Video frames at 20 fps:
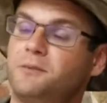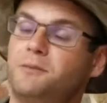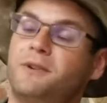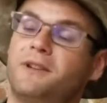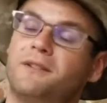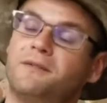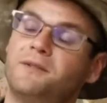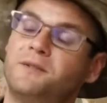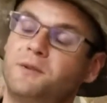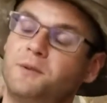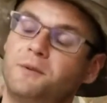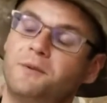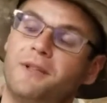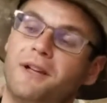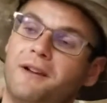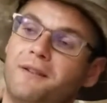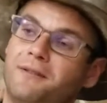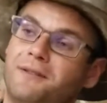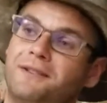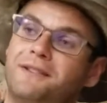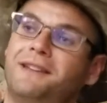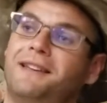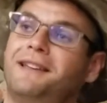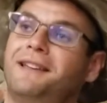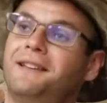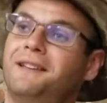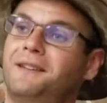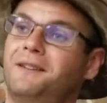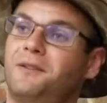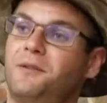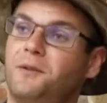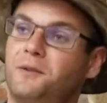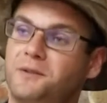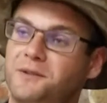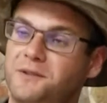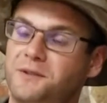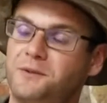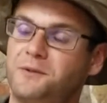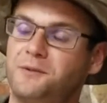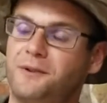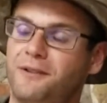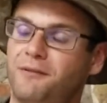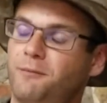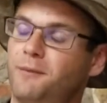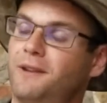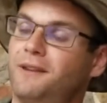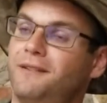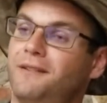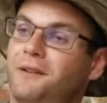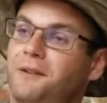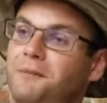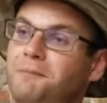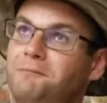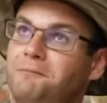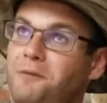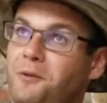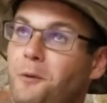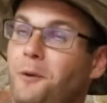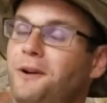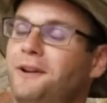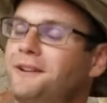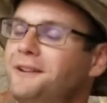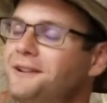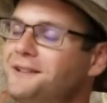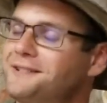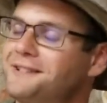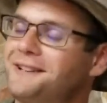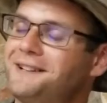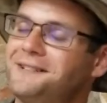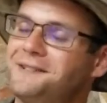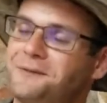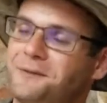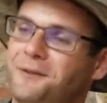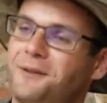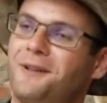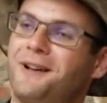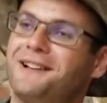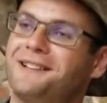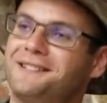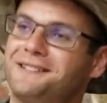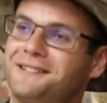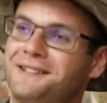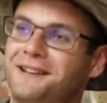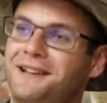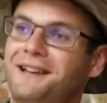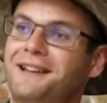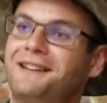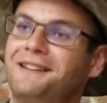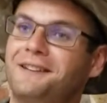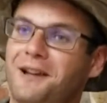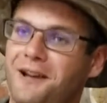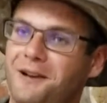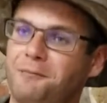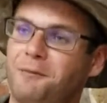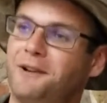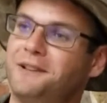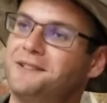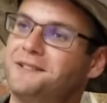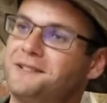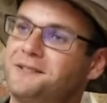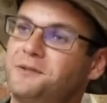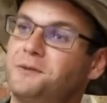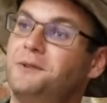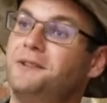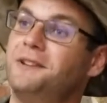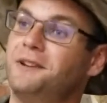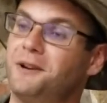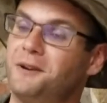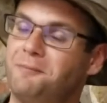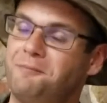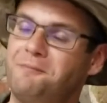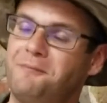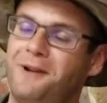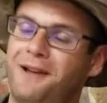We have 2 left, and those 2 have been a thorn in our sides for the last 9 months to a year.